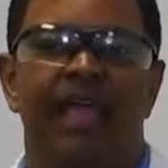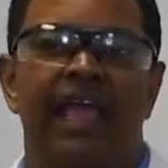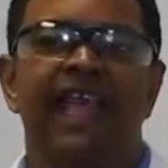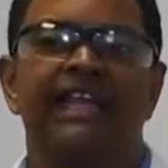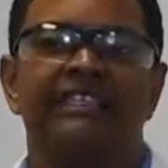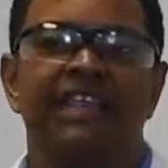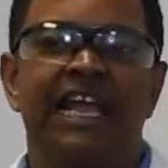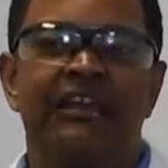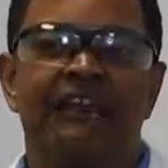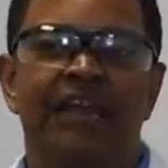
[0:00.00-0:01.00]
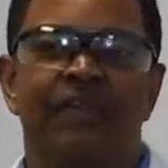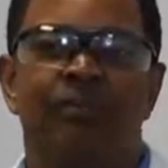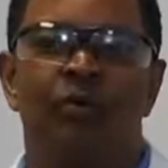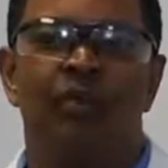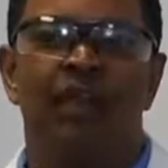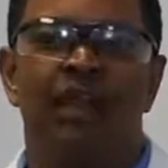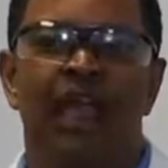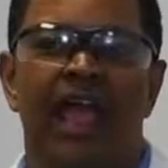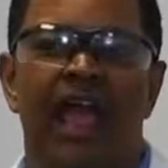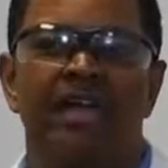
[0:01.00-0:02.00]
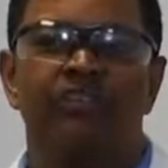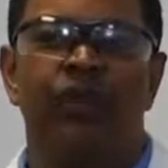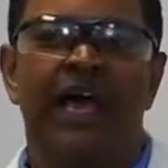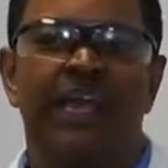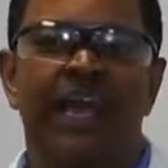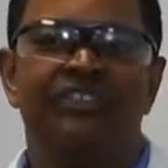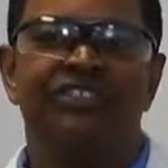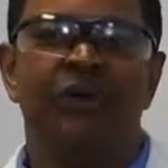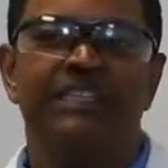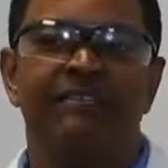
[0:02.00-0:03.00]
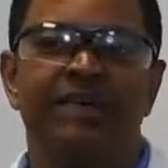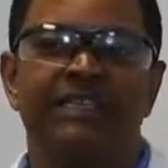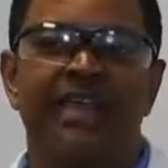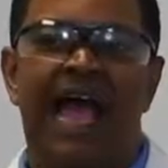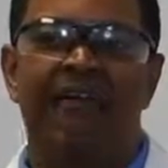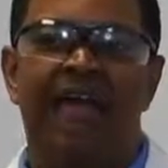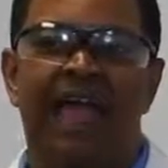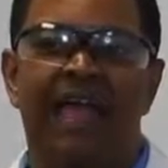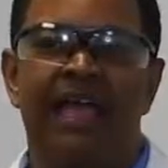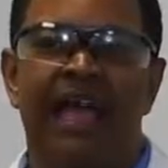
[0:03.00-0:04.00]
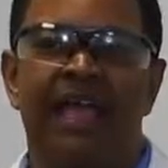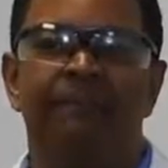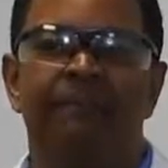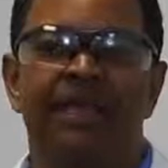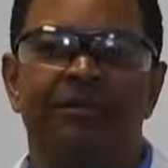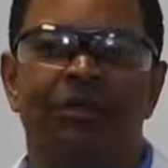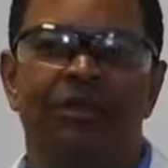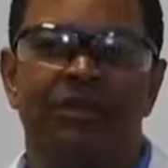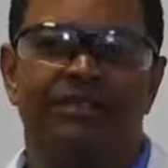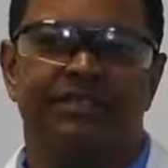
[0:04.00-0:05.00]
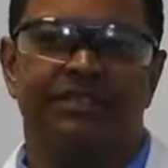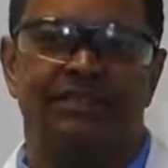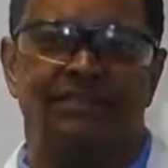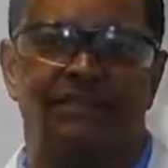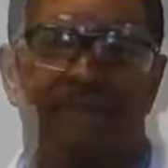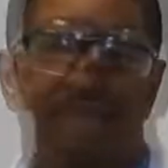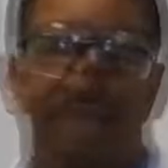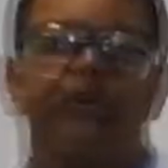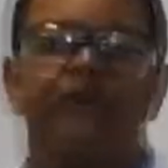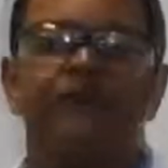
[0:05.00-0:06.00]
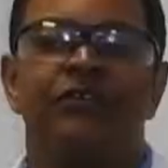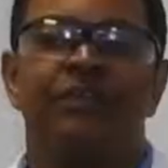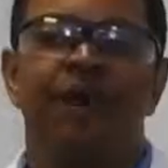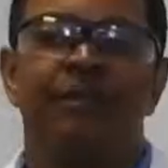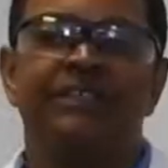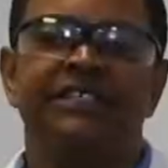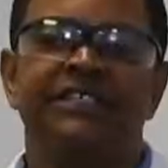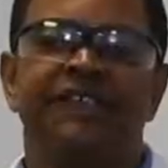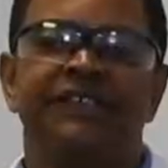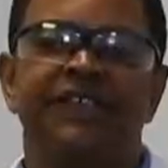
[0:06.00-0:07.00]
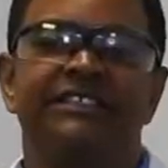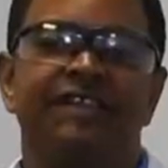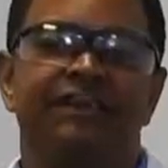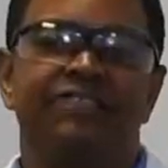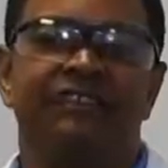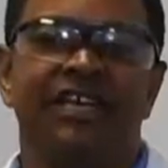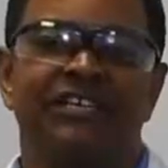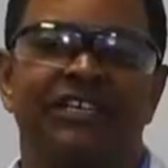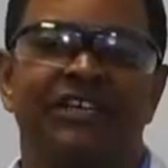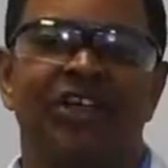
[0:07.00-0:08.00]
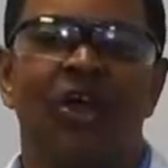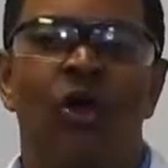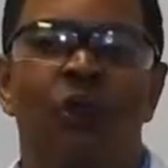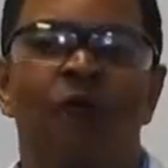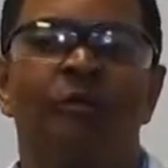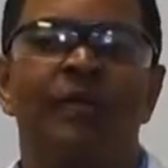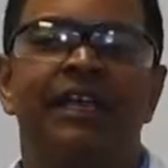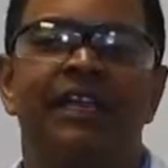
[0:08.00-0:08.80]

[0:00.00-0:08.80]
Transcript: It has an Ethernet port, as well as USB Type A and B ports. For the purposes of this demonstration, we will be